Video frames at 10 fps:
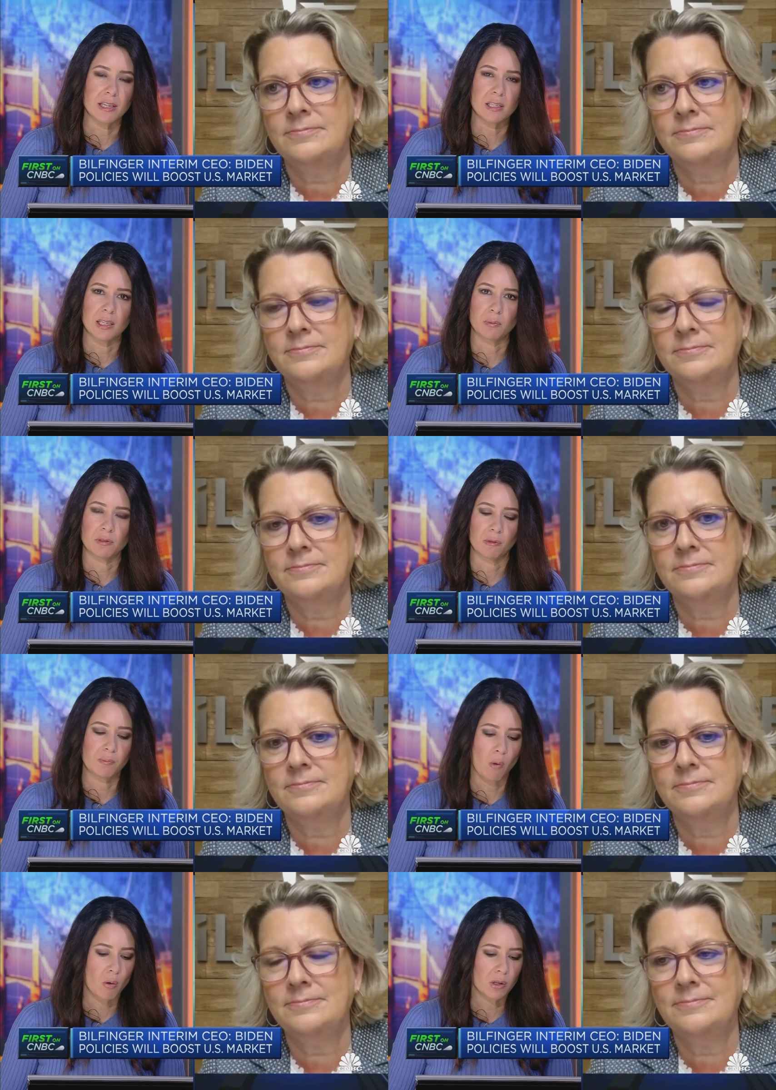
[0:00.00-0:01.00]
Speaker 1: recently was
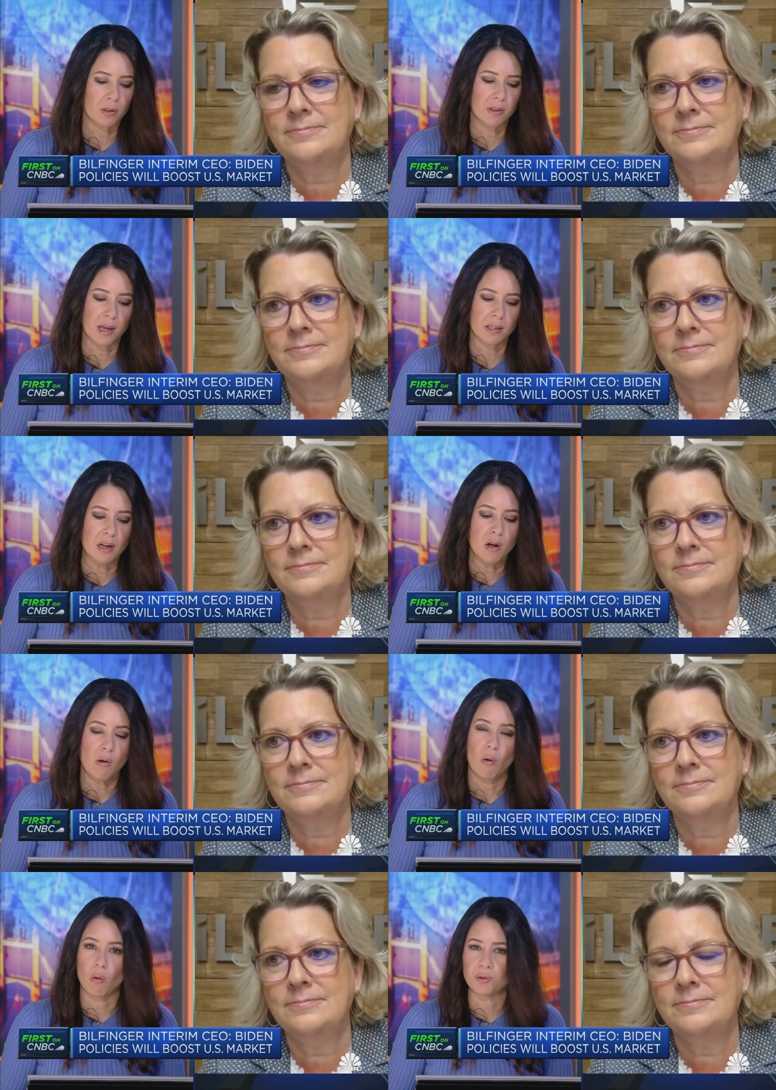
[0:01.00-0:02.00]
reported that
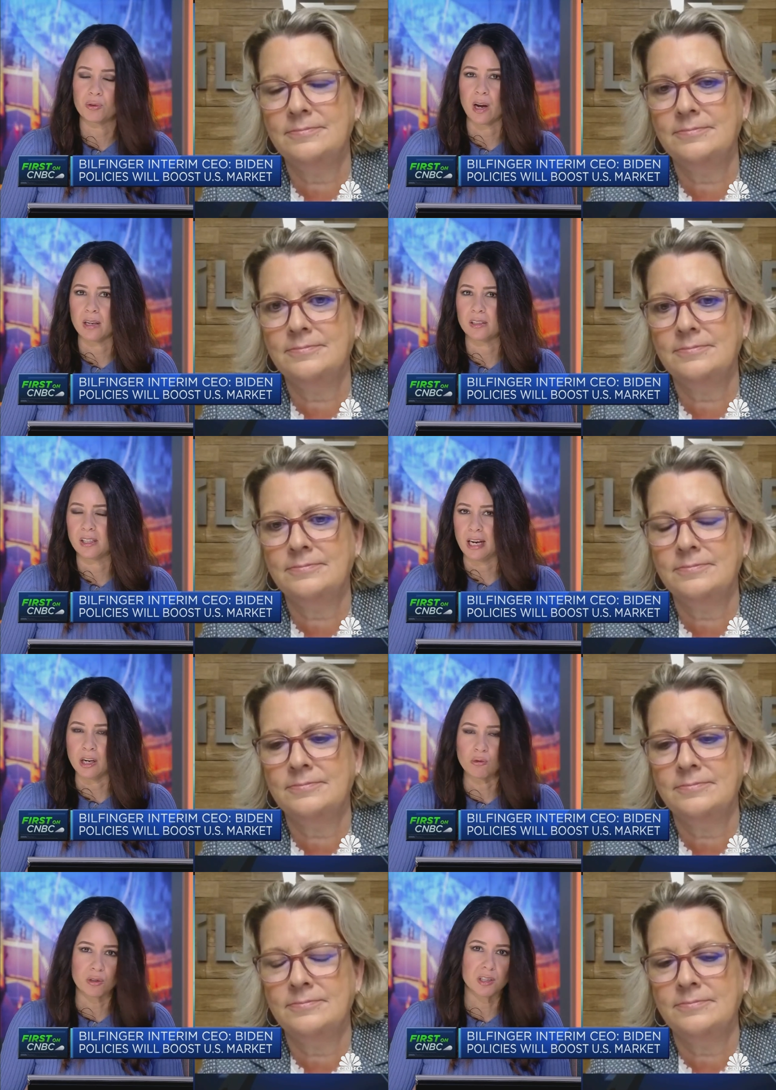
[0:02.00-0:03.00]
Altrad's
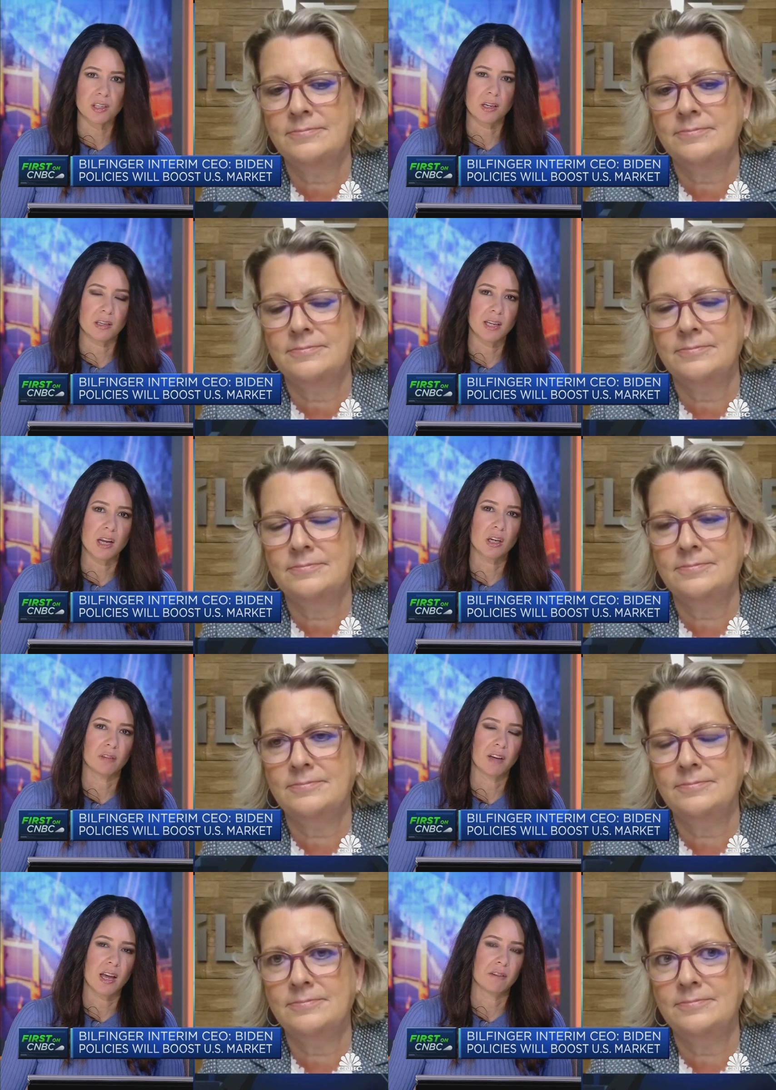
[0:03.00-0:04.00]
interest in a
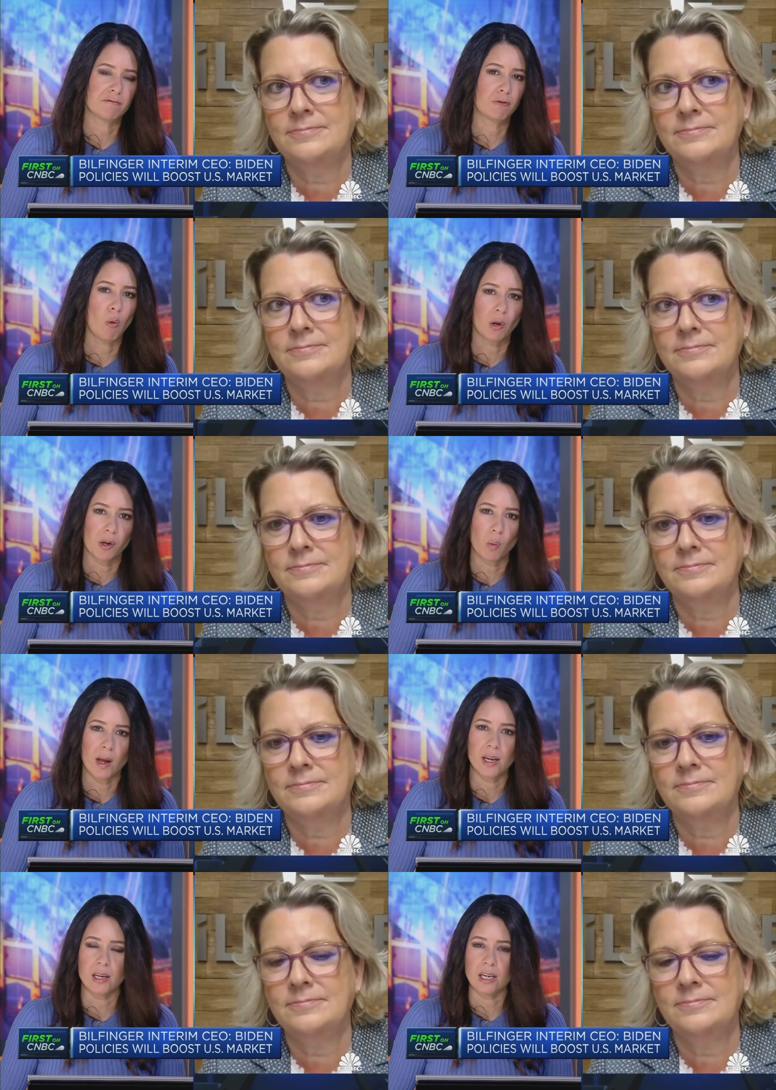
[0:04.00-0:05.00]
takeover had fallen
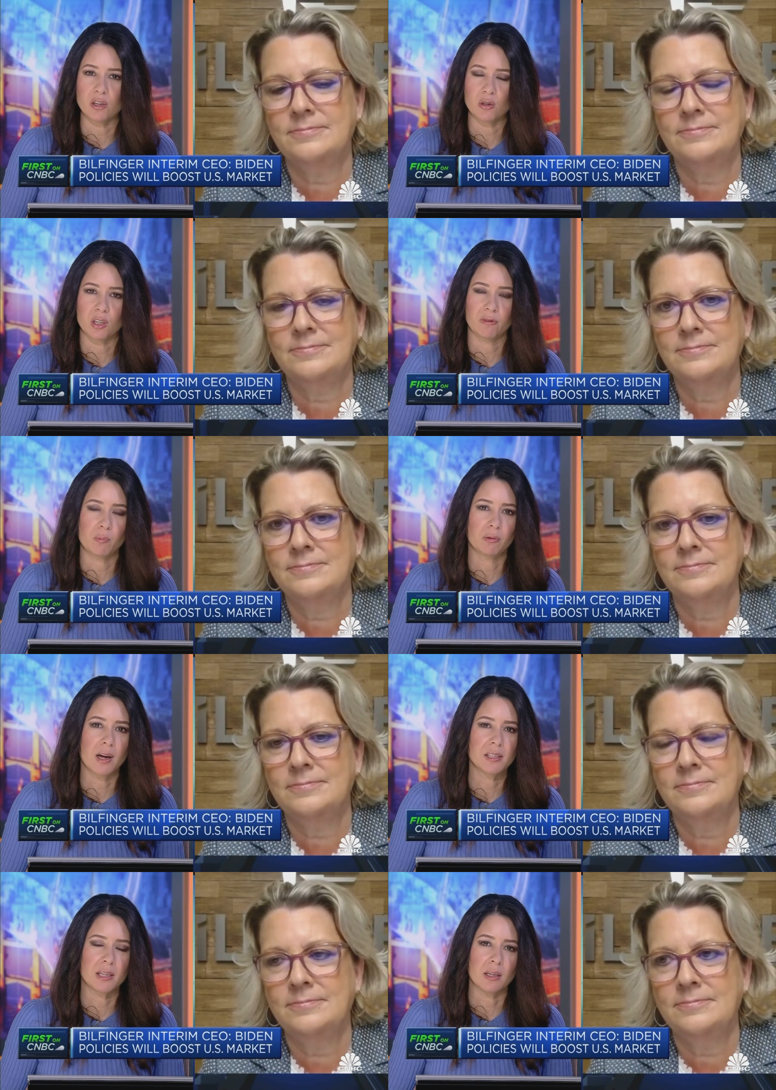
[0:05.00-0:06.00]
away, uh, issues over
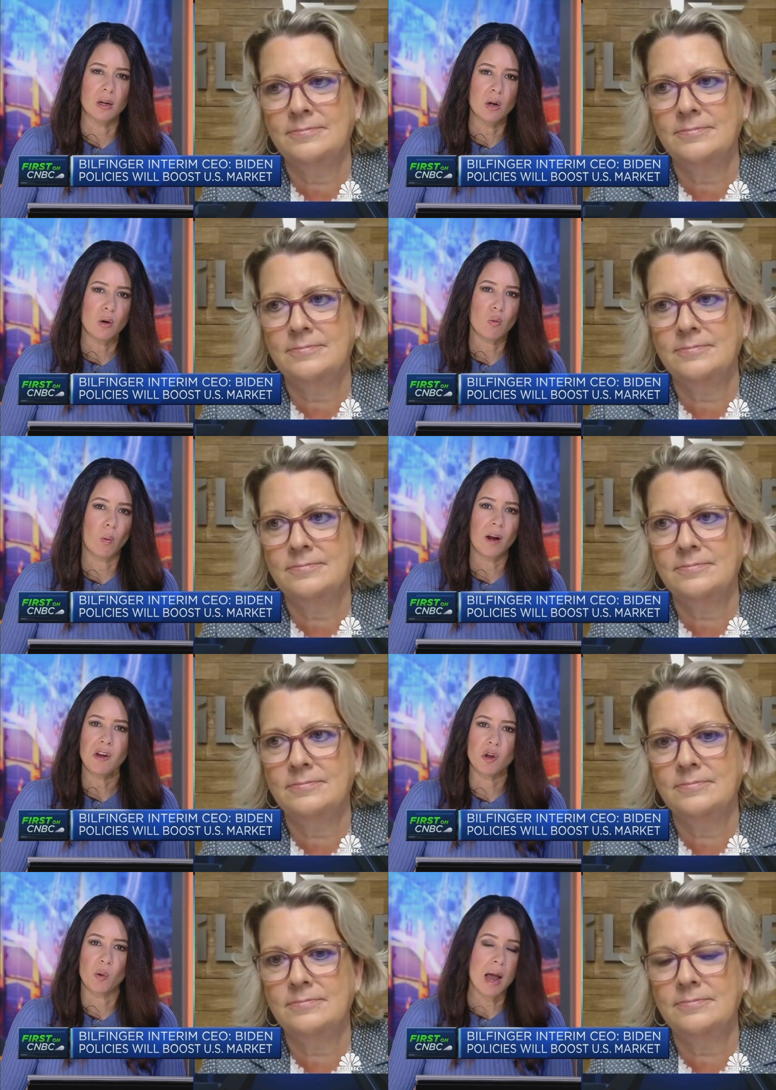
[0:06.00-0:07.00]
pricing. Where are
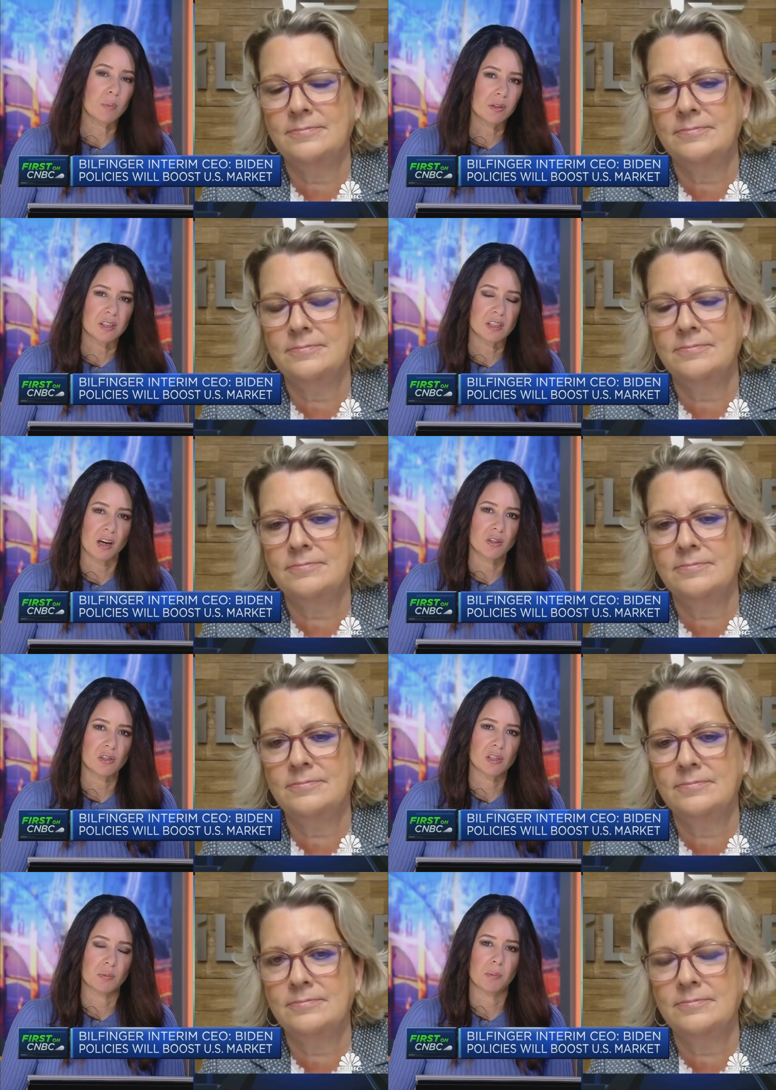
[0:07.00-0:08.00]
you at with
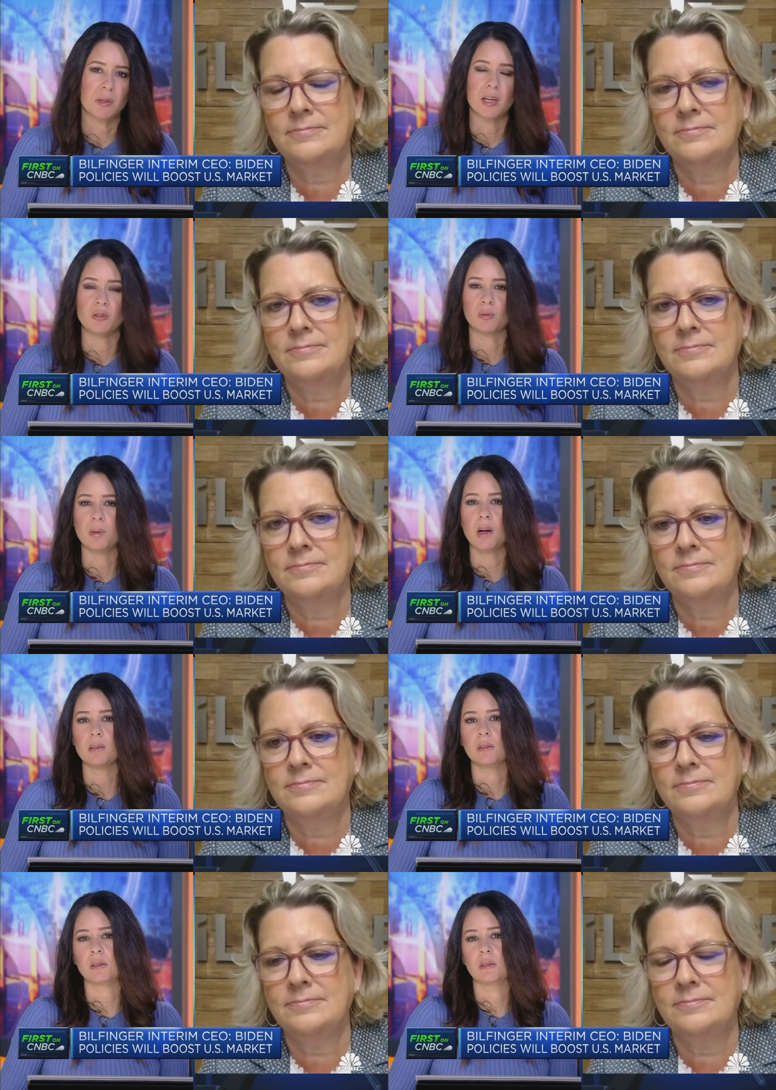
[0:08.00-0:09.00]
discussions with potential
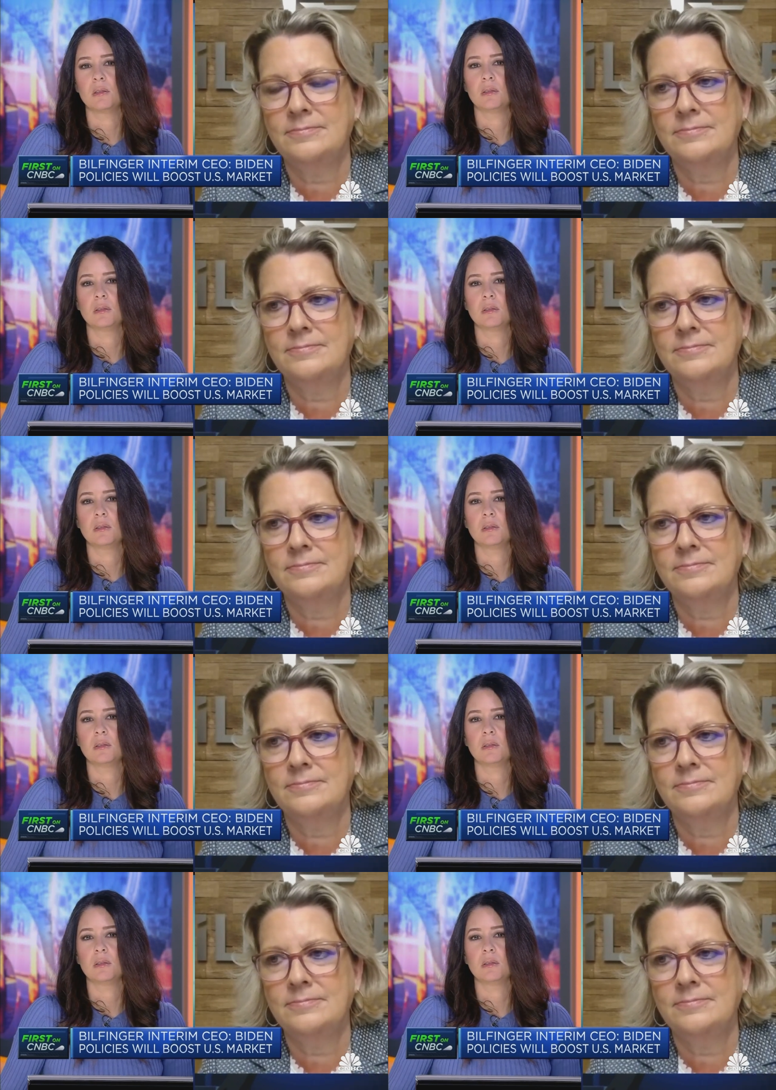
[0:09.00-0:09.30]
partners?